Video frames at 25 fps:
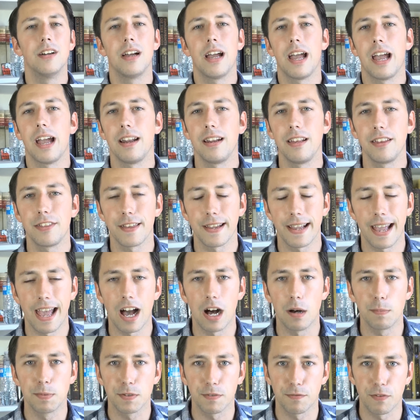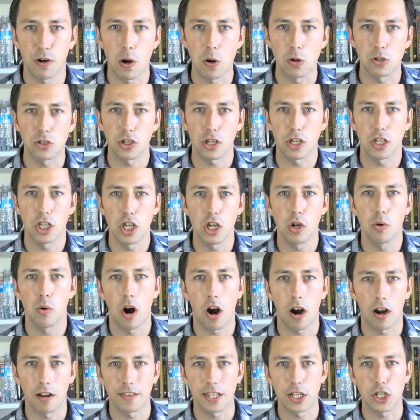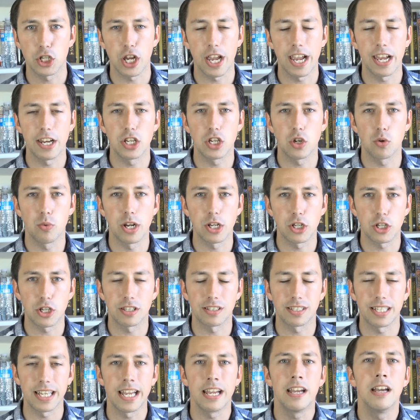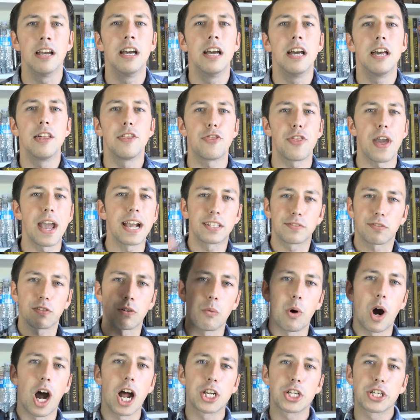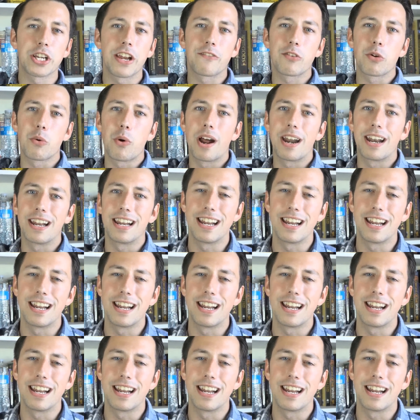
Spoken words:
Anything helps, folks. You are the change you wish to see. Thanks for watching, everyone.